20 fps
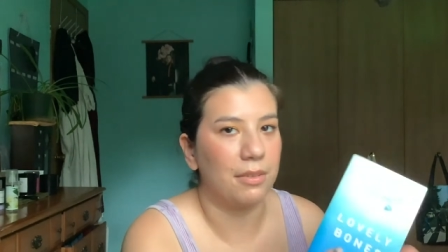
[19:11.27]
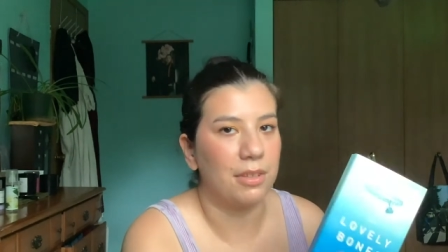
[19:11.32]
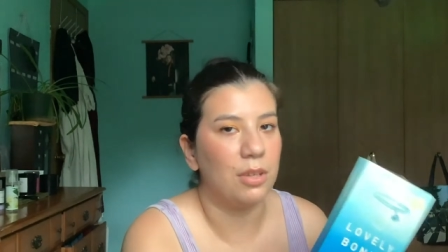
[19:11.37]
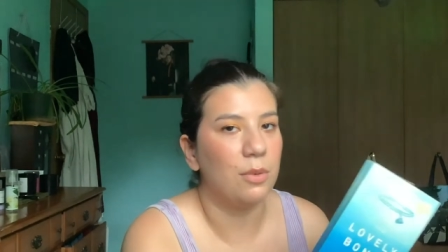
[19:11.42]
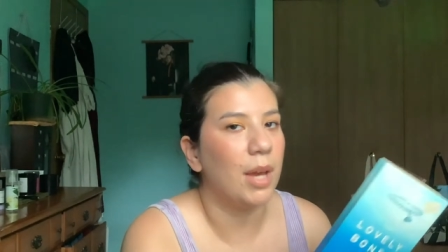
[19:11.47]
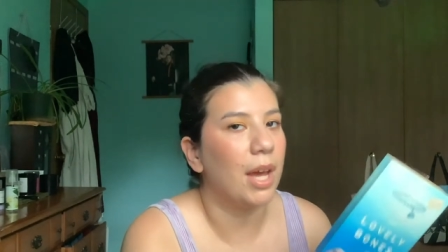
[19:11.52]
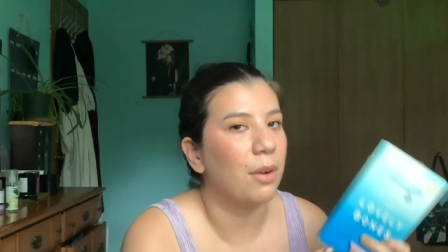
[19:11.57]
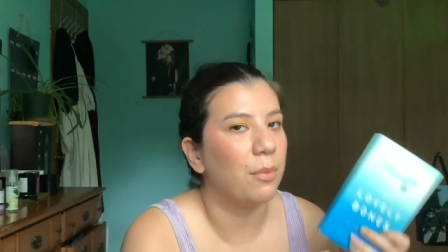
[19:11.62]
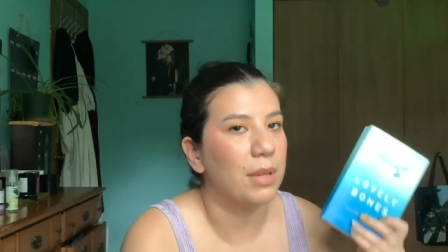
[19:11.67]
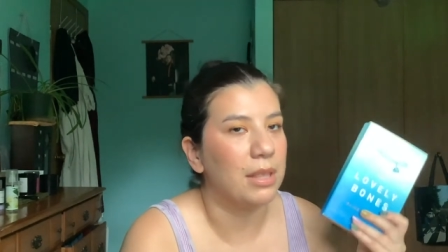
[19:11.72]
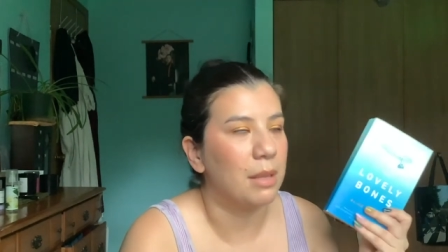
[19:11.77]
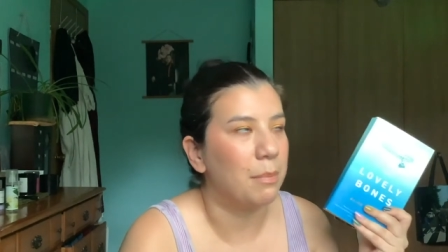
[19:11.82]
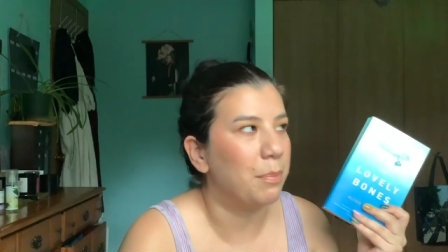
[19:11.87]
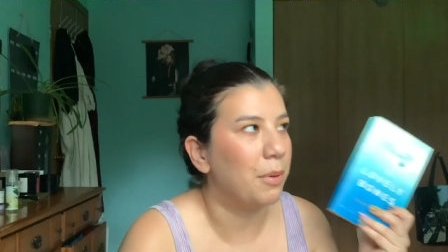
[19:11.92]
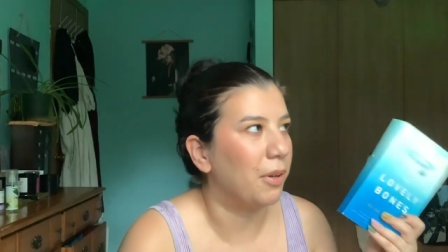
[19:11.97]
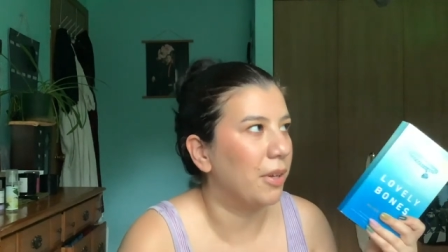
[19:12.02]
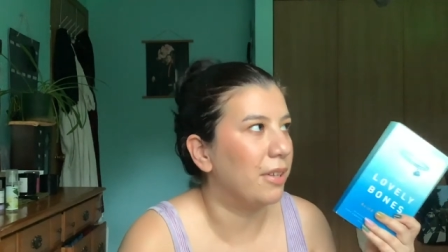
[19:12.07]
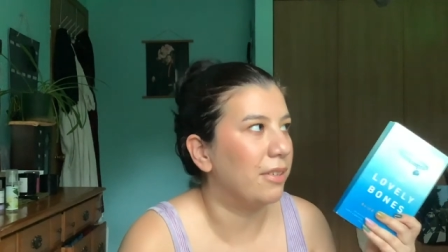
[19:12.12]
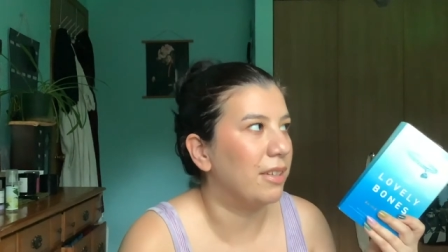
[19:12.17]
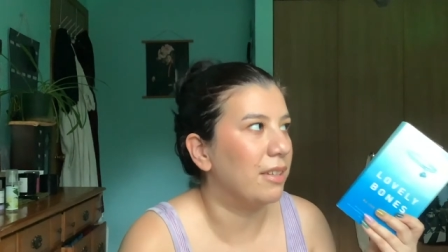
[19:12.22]
you got to read the
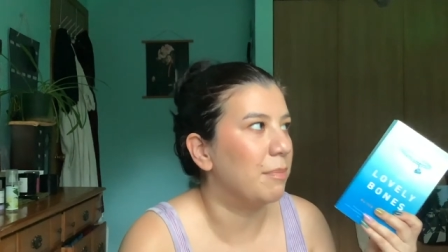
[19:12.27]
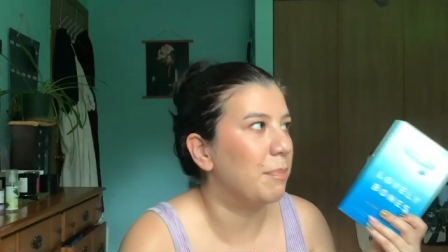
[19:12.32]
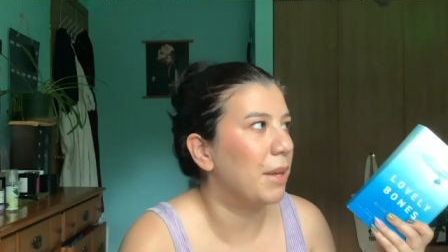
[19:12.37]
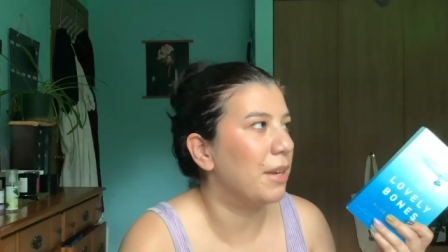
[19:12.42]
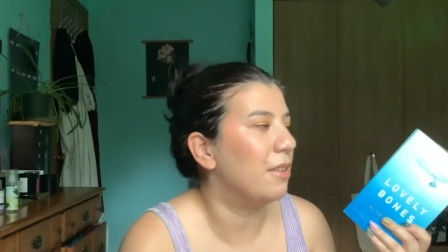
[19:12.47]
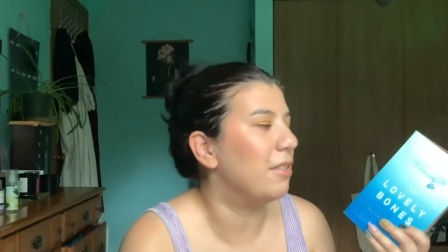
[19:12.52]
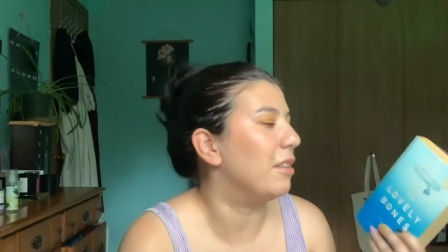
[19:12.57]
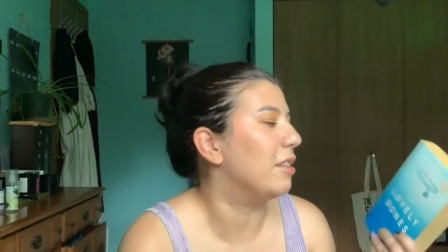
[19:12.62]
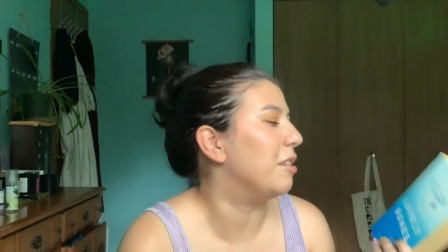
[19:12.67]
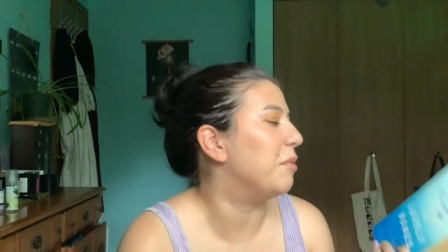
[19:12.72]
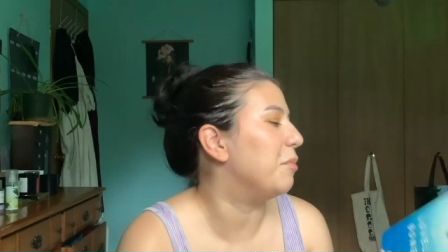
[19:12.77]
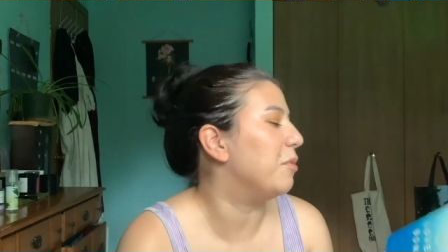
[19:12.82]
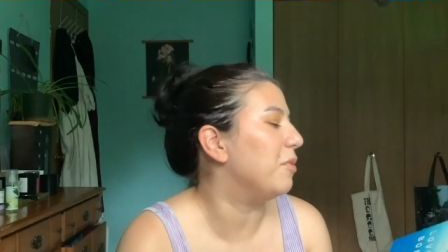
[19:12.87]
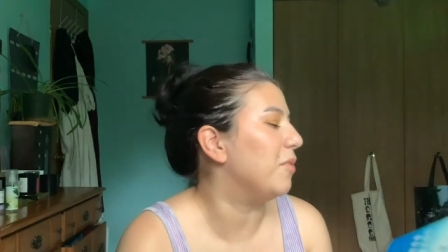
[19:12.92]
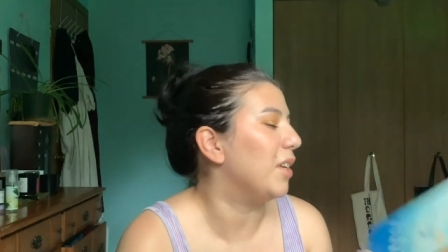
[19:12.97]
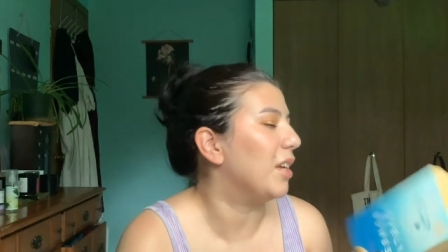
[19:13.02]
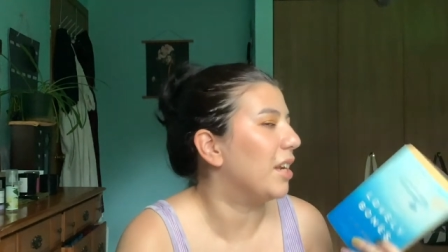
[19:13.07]
book because it's better than the movie.